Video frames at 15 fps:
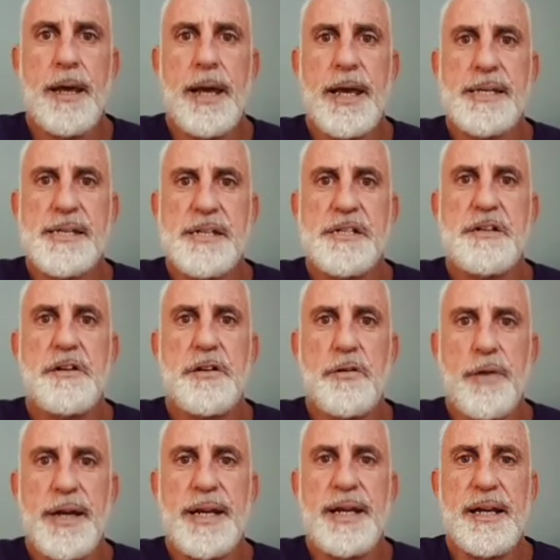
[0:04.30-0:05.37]
Hey guys, did you know
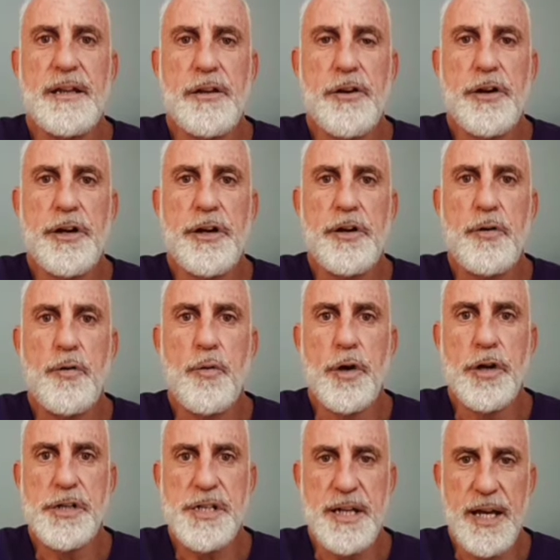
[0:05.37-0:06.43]
that reading and learning new
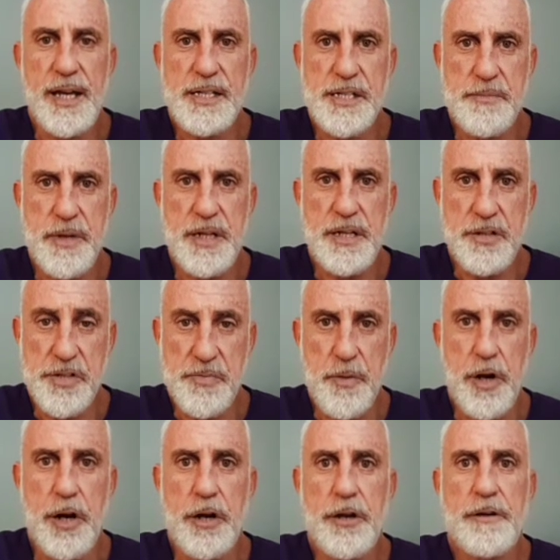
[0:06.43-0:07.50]
words can actually make you
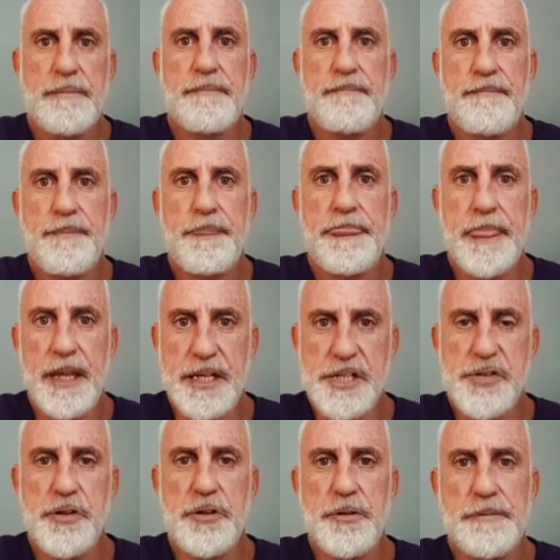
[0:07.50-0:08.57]
smarter?
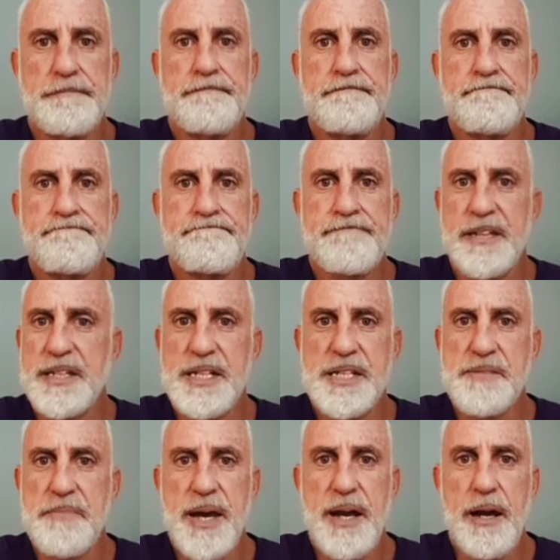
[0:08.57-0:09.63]
It's true. It
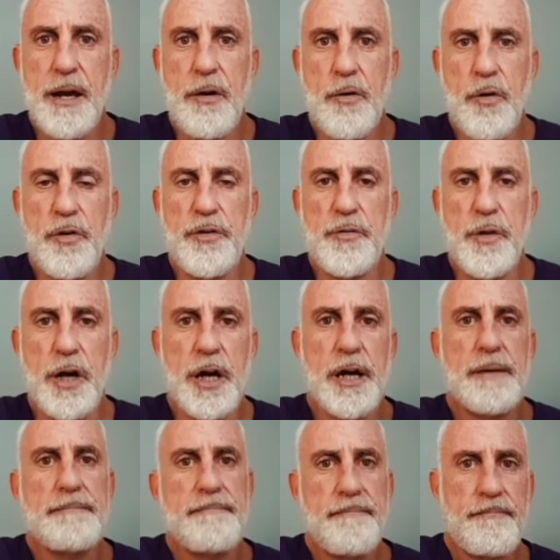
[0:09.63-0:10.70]
doesn't matter how old you
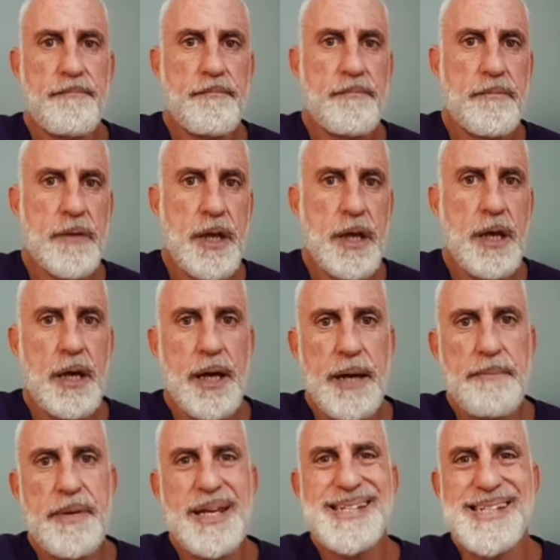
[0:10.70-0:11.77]
are.
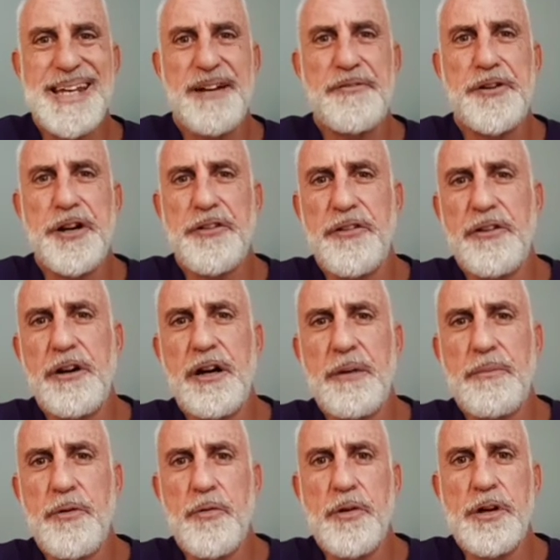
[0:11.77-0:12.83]
That being said, I want to throw a
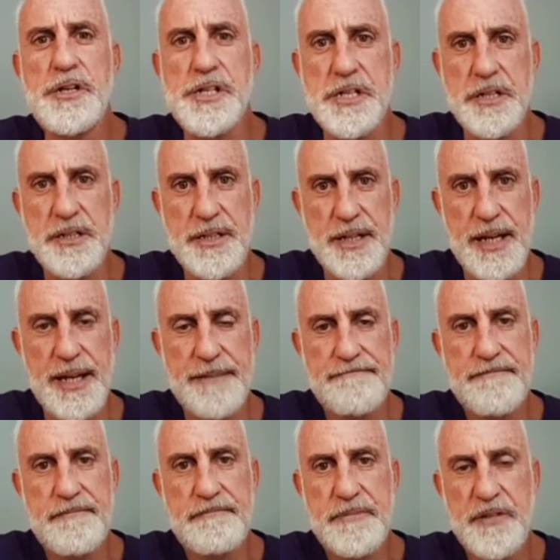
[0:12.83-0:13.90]
couple words at you today.
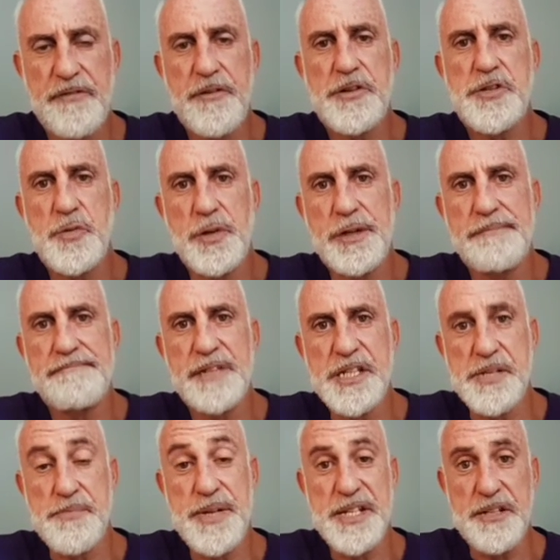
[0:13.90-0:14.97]
The first one
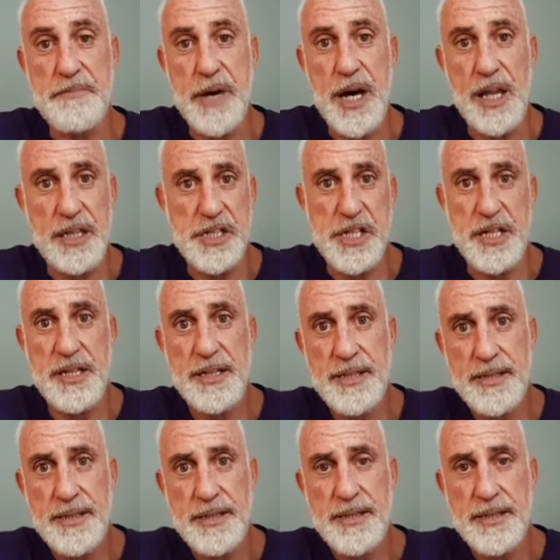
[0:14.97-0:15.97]
is epistemology.